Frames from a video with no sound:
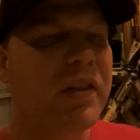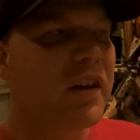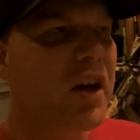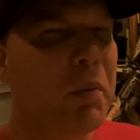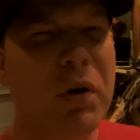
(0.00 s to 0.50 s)
a
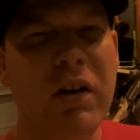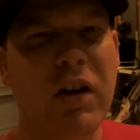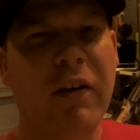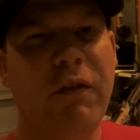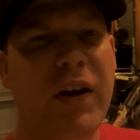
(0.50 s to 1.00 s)
company
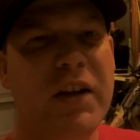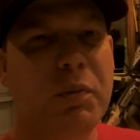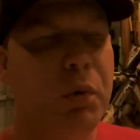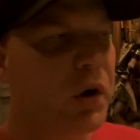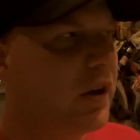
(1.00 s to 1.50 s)
like
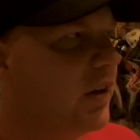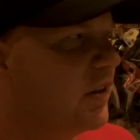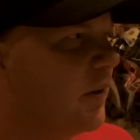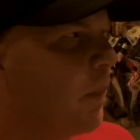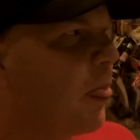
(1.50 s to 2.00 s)
Facebook is